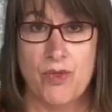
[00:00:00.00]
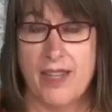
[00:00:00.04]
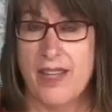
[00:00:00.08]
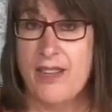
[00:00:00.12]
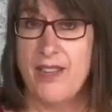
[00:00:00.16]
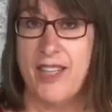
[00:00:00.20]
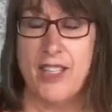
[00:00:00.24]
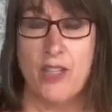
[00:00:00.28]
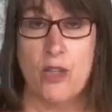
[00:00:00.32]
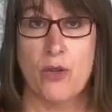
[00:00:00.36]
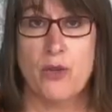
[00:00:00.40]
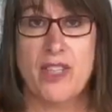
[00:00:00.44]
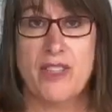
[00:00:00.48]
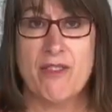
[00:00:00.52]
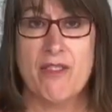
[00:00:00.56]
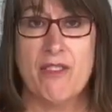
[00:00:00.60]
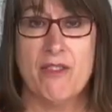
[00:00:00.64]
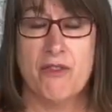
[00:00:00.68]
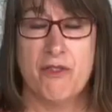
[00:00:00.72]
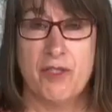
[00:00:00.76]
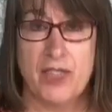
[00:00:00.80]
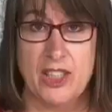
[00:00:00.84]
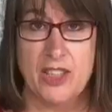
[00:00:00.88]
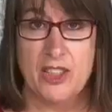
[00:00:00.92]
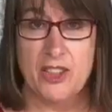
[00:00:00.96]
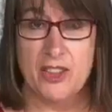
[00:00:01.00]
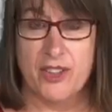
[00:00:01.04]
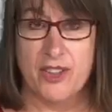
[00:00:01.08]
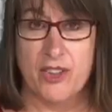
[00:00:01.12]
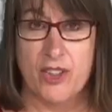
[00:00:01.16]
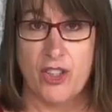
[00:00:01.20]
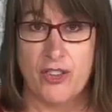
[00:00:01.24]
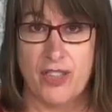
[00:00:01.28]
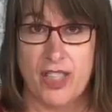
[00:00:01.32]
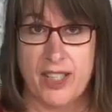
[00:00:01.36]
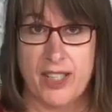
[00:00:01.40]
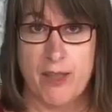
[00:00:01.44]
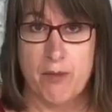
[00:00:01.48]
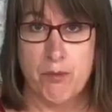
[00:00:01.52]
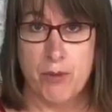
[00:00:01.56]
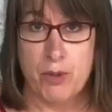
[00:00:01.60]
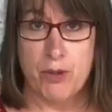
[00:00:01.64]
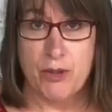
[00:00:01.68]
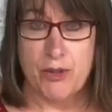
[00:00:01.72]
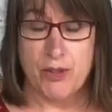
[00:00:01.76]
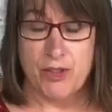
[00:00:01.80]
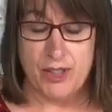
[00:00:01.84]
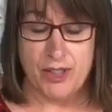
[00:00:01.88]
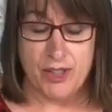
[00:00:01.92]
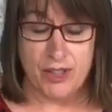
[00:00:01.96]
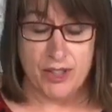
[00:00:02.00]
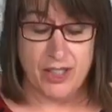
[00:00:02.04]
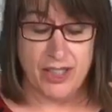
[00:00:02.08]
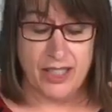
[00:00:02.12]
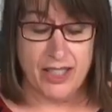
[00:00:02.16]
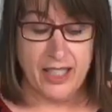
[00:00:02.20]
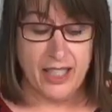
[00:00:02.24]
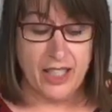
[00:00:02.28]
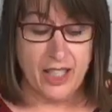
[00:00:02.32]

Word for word: that they don't even feel that they're getting burns.